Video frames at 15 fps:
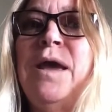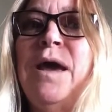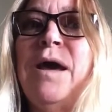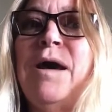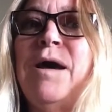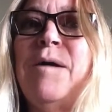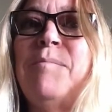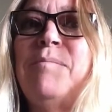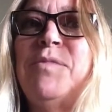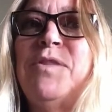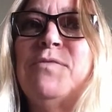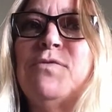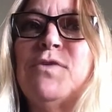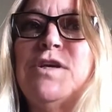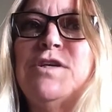The
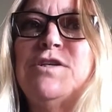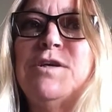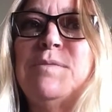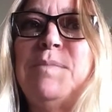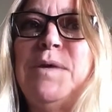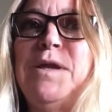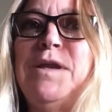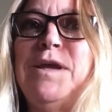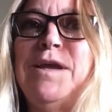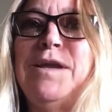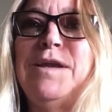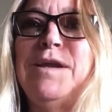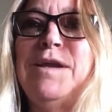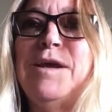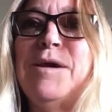free shipping
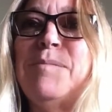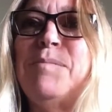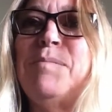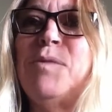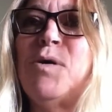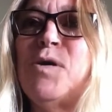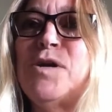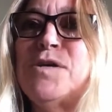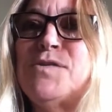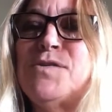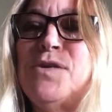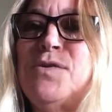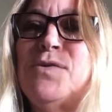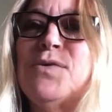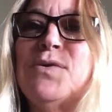ended up
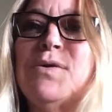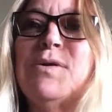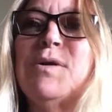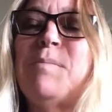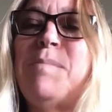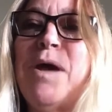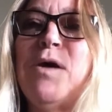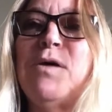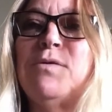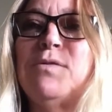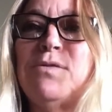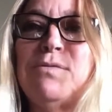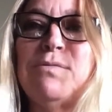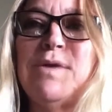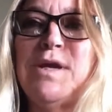costing her about
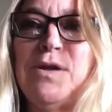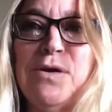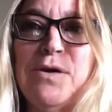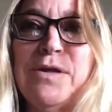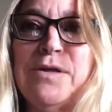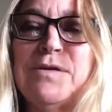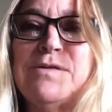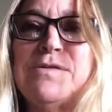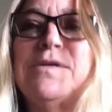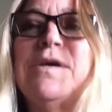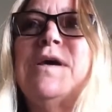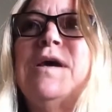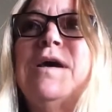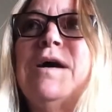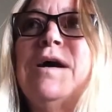$3.
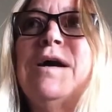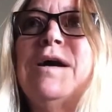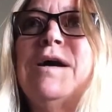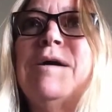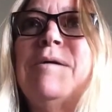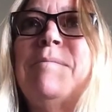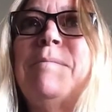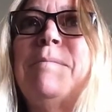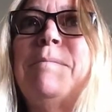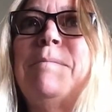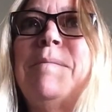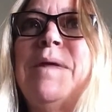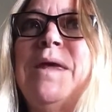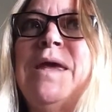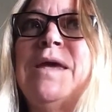
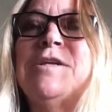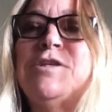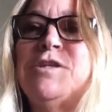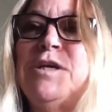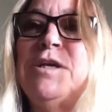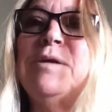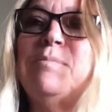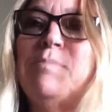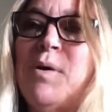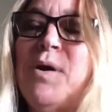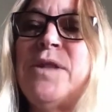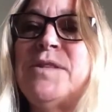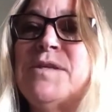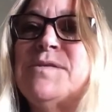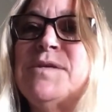And she had
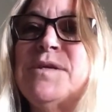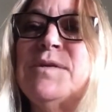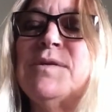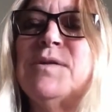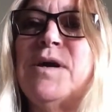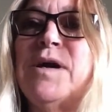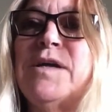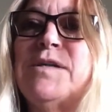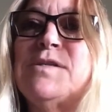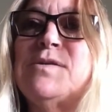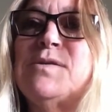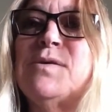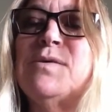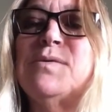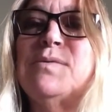bought this in a lot,
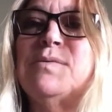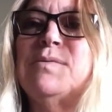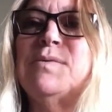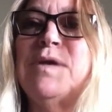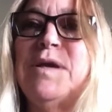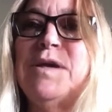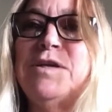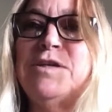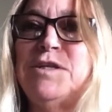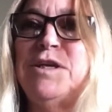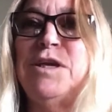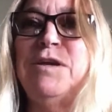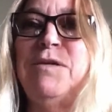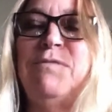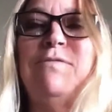so
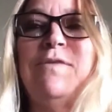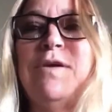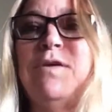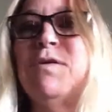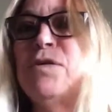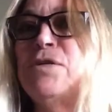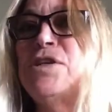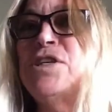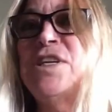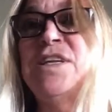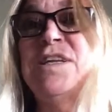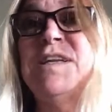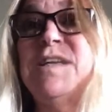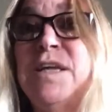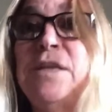she figured she
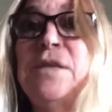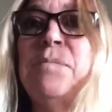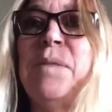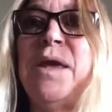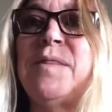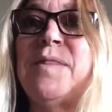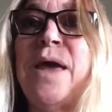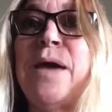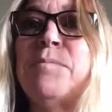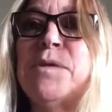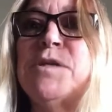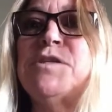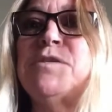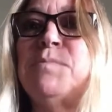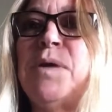didn't need to make that
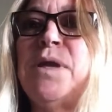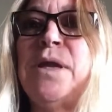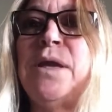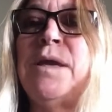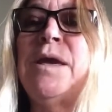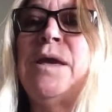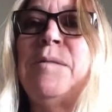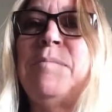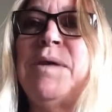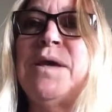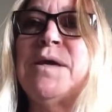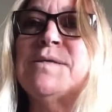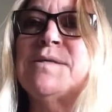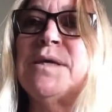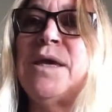much money
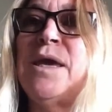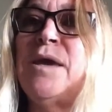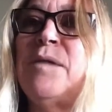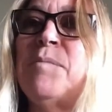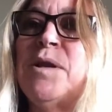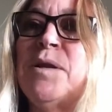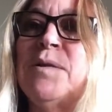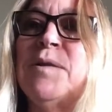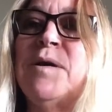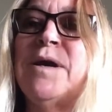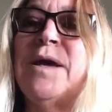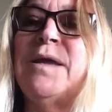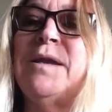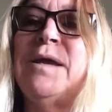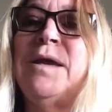because it came in a
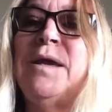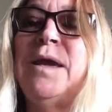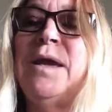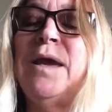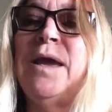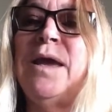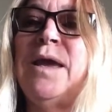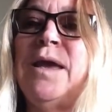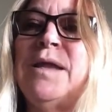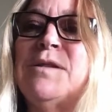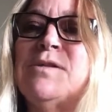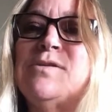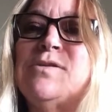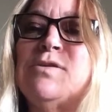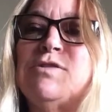lot.
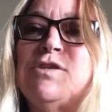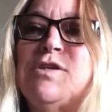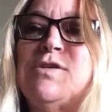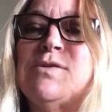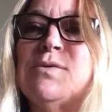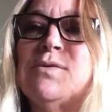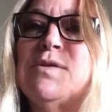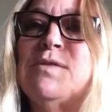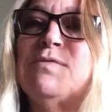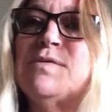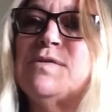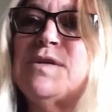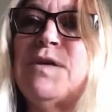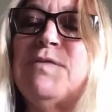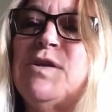And so she sold it for
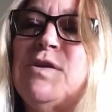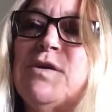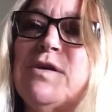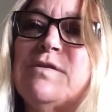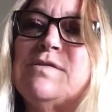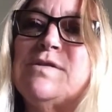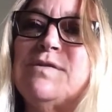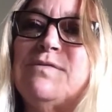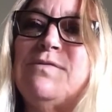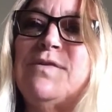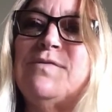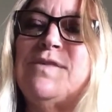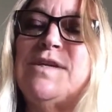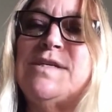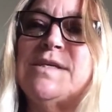
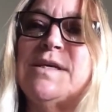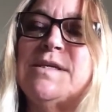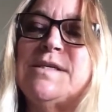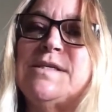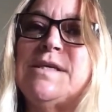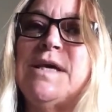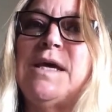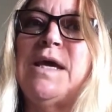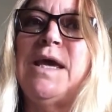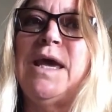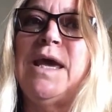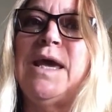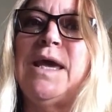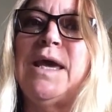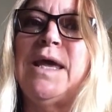$7.50.
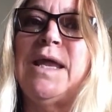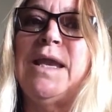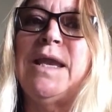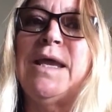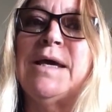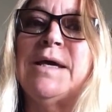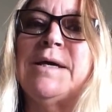And